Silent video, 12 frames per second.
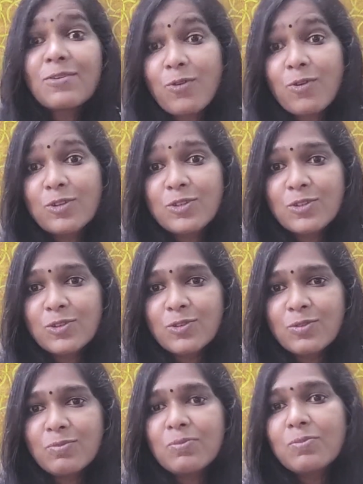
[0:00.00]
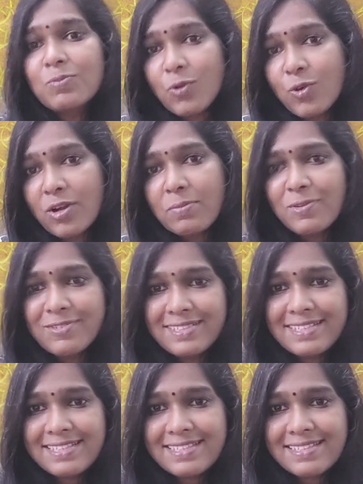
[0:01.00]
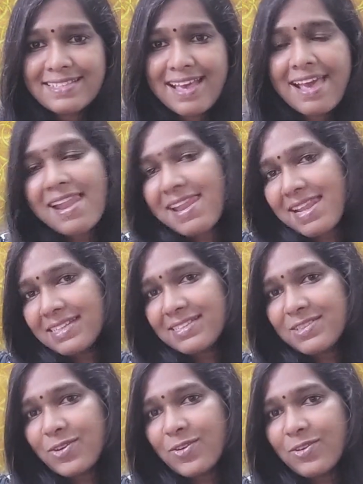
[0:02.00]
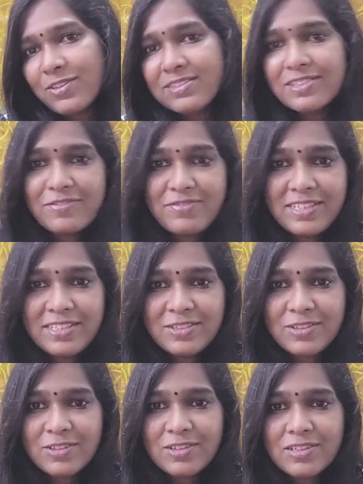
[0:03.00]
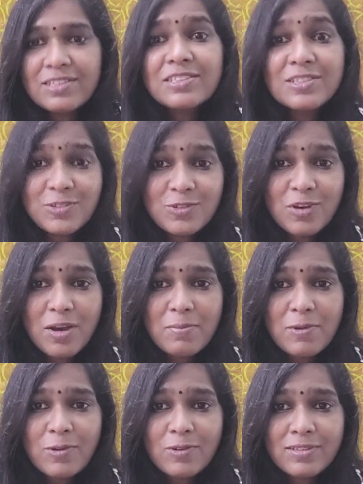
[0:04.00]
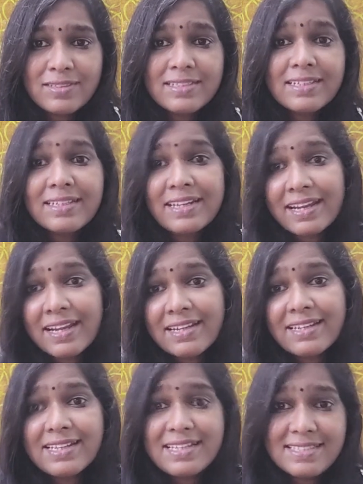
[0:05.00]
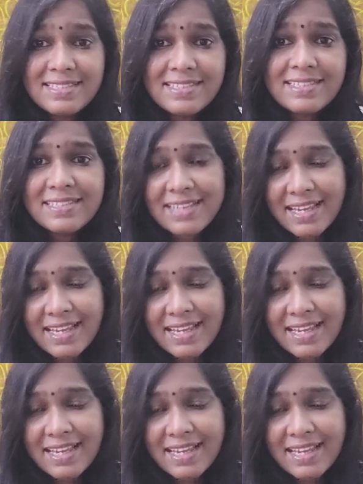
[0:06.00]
Want to know more about this? Let's go into the video to know about the great easy